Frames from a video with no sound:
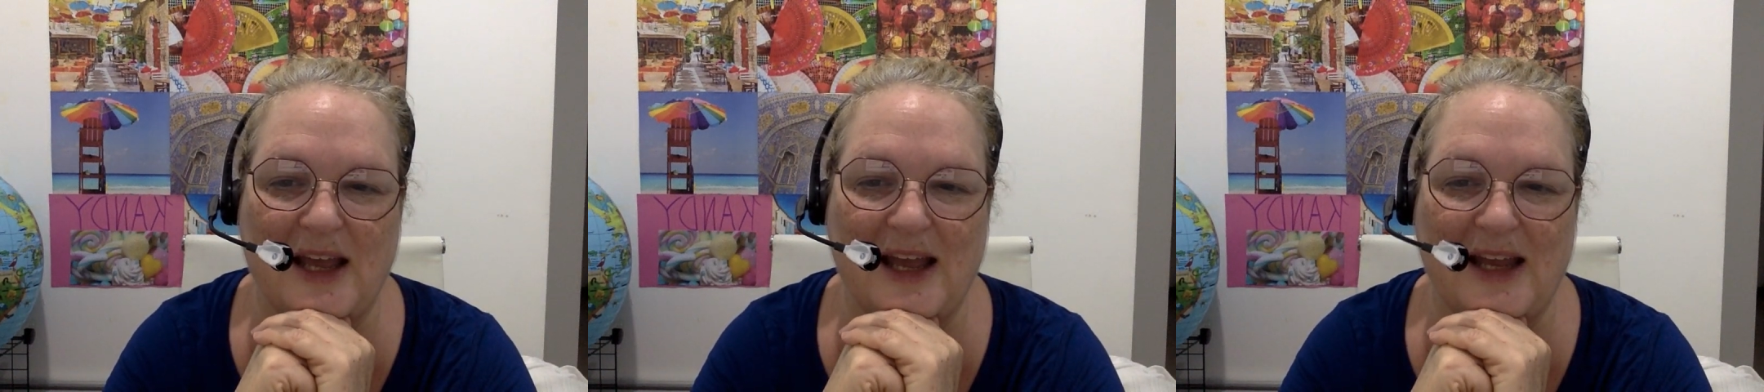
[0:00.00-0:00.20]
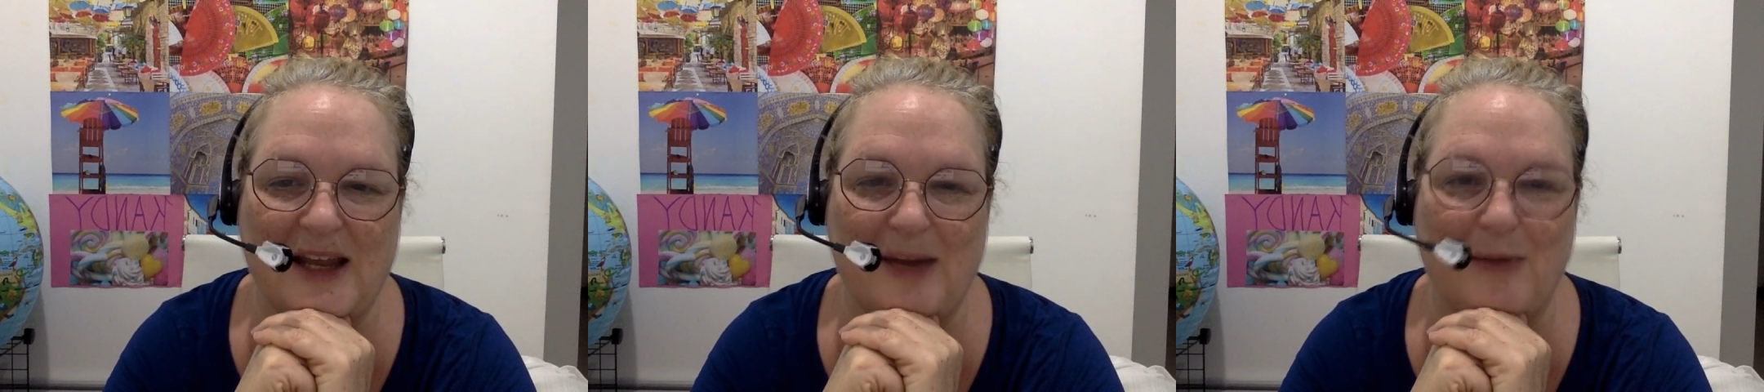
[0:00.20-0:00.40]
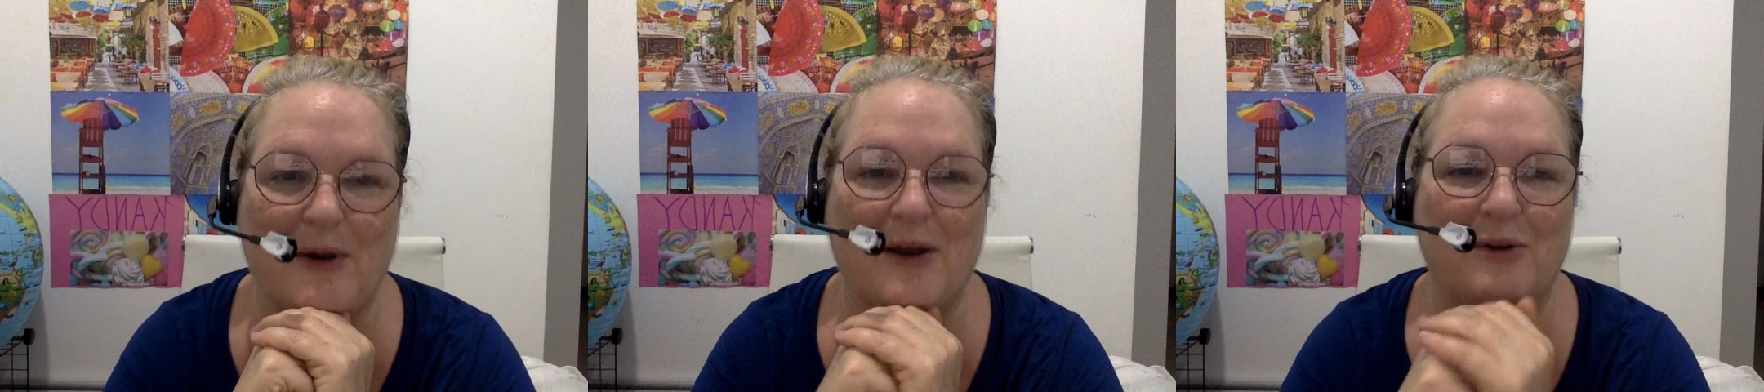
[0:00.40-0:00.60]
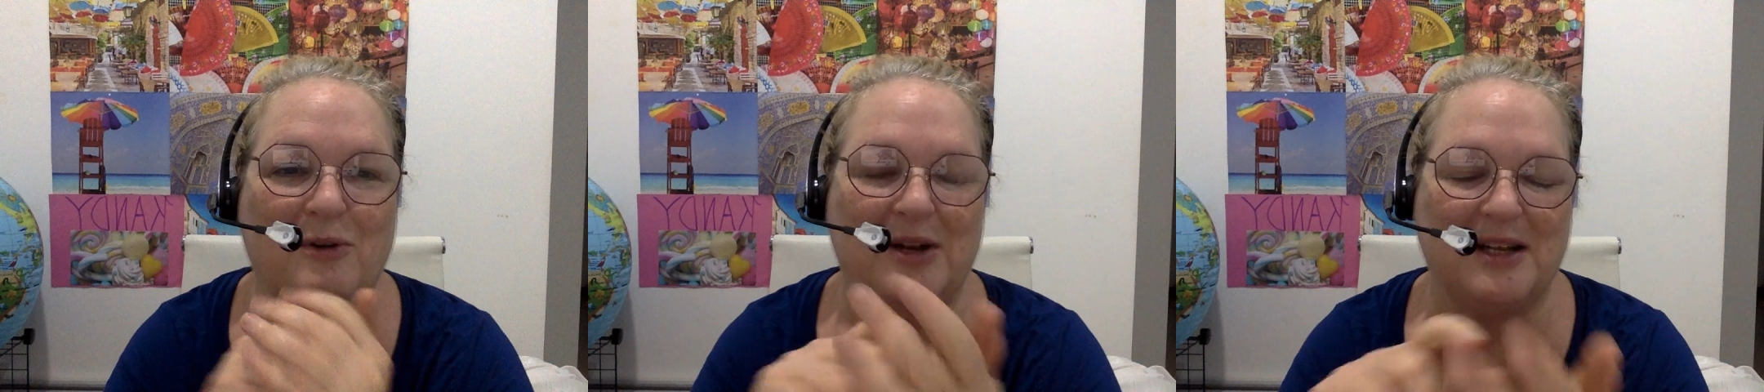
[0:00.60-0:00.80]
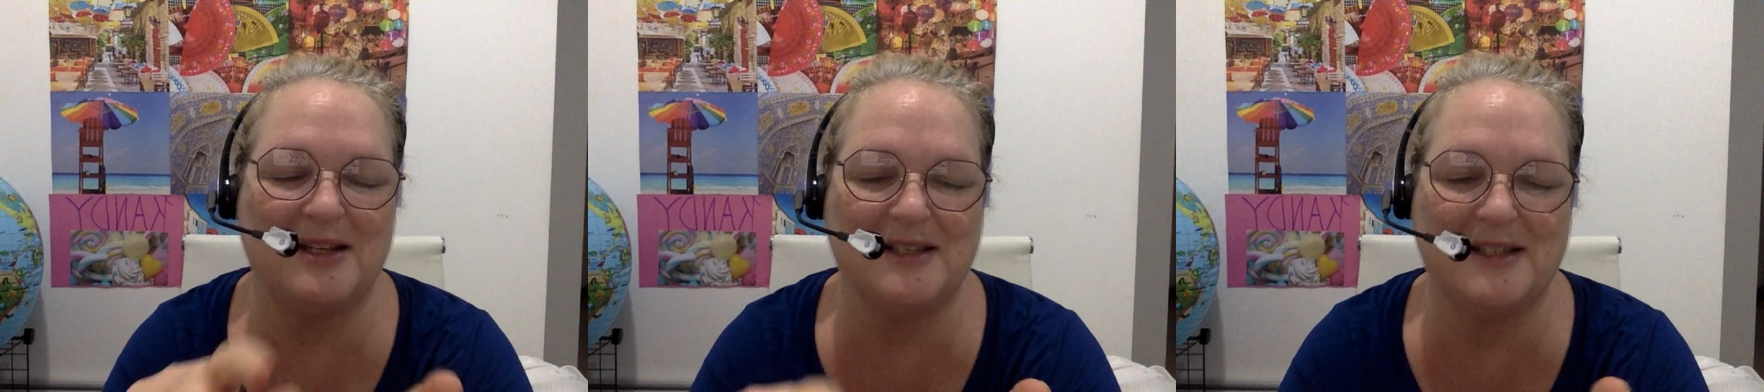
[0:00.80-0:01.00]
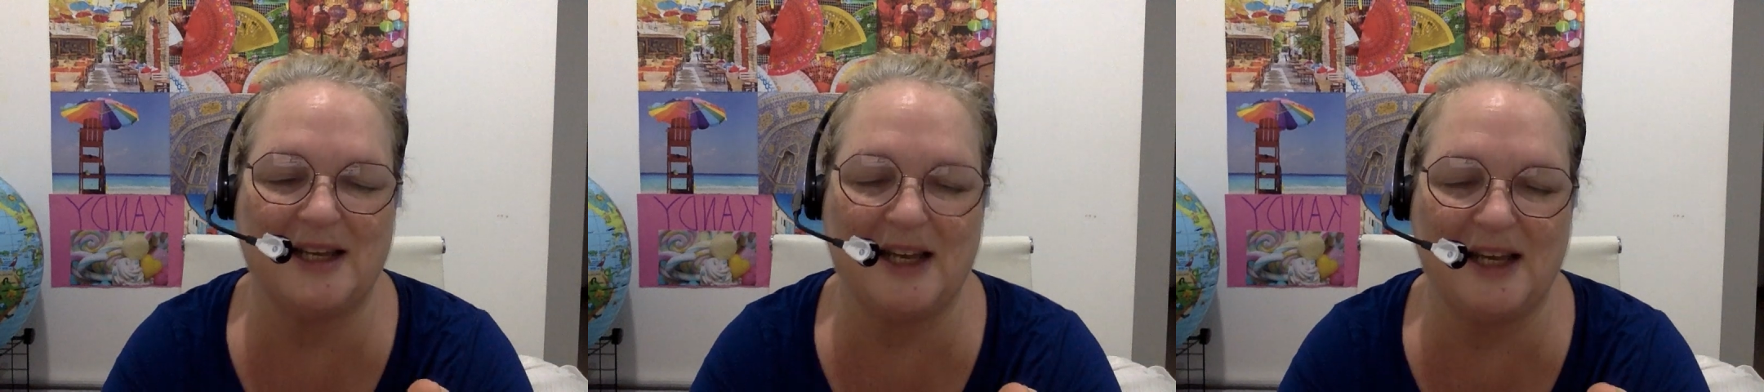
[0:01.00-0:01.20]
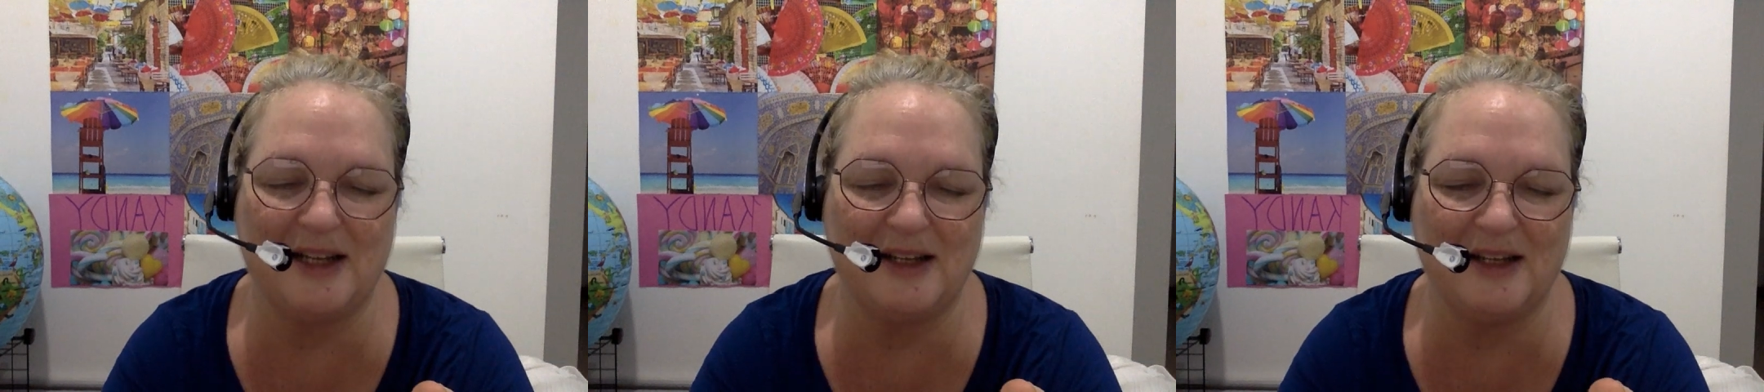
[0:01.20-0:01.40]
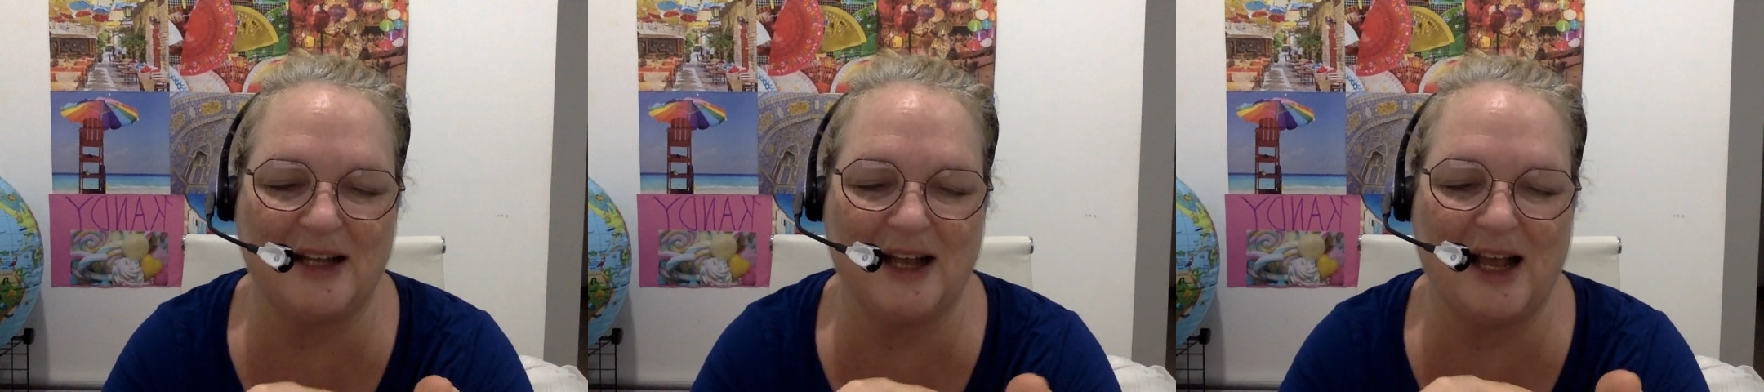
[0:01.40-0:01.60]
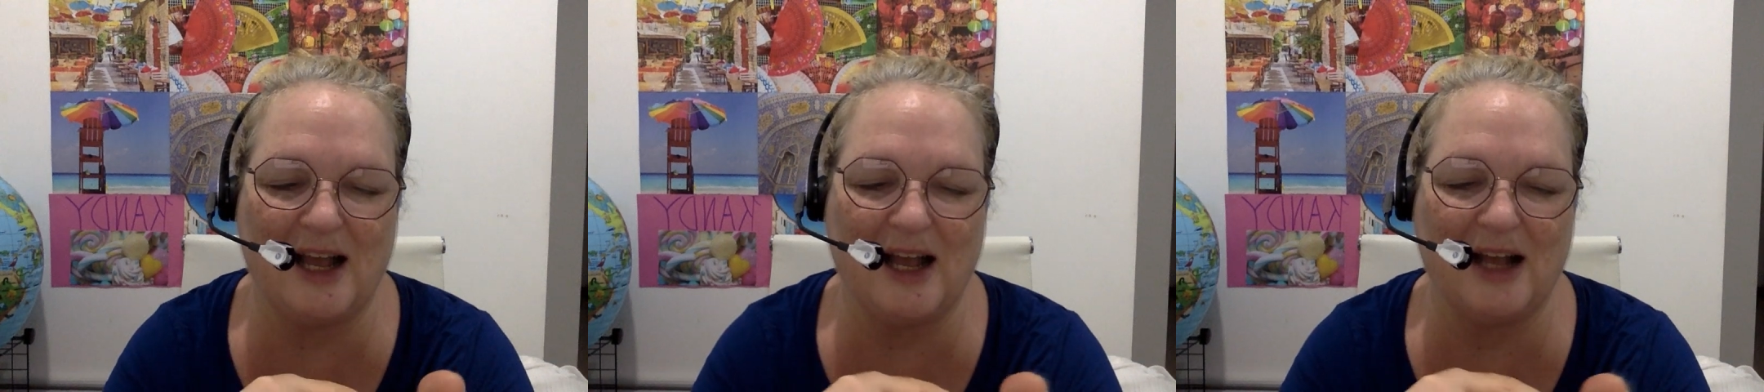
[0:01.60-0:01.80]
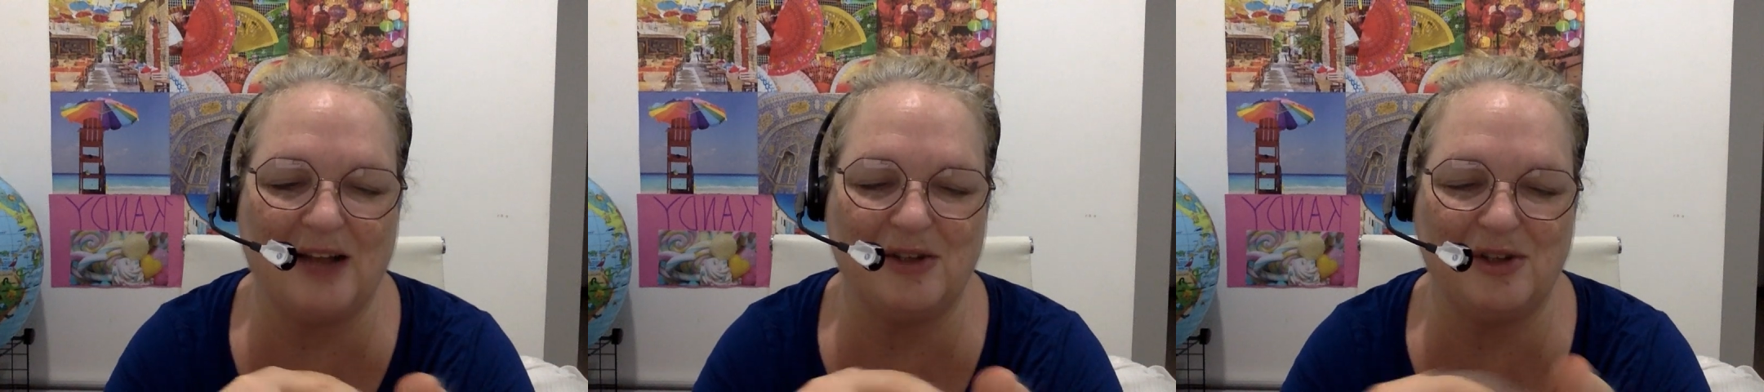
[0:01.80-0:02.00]
Eddie wrote and said,
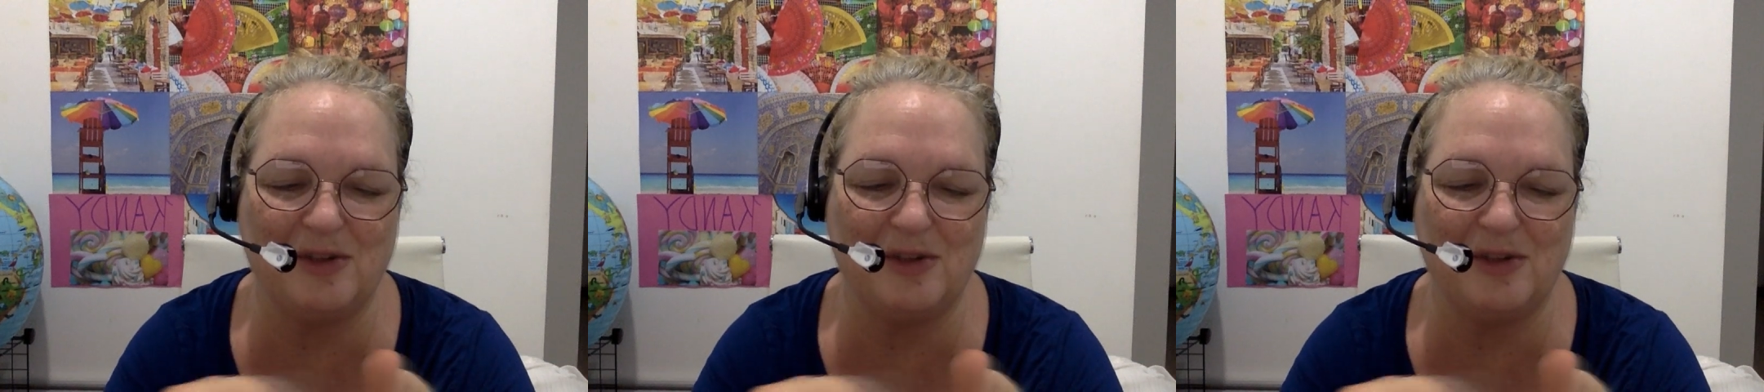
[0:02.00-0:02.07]
do